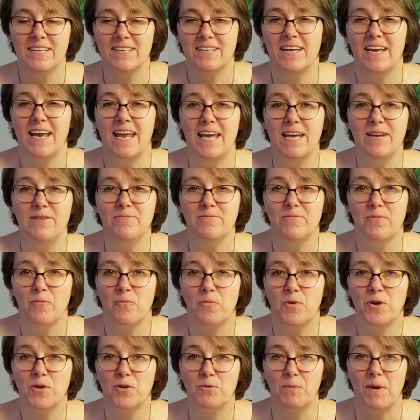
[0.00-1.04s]
Today
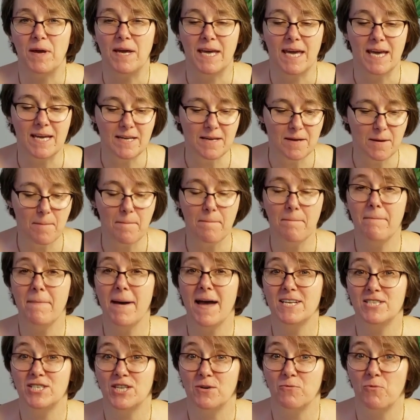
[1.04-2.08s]
we're making
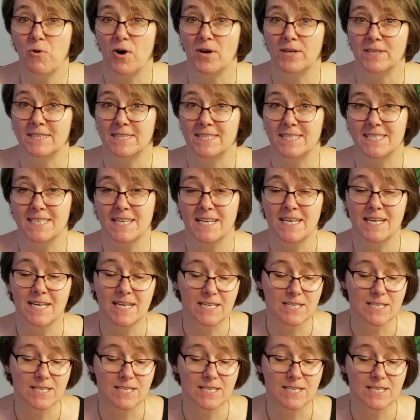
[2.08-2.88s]
magic wands.